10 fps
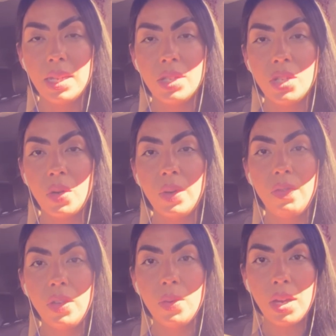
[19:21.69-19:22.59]
So
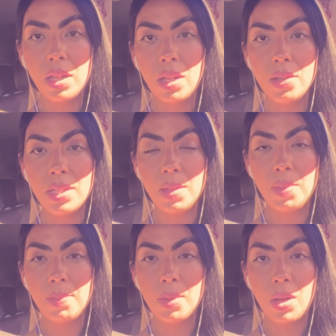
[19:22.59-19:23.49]
if you are closing
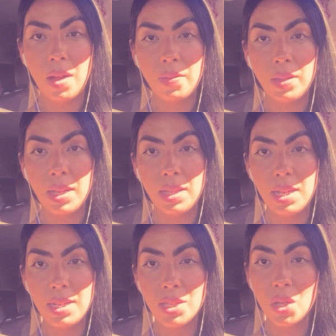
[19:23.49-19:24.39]
people off like
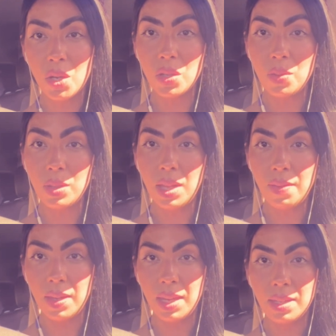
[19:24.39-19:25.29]
this, are you
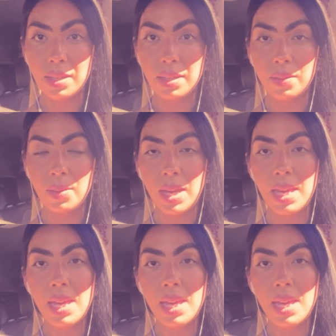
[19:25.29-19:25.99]
loving, right?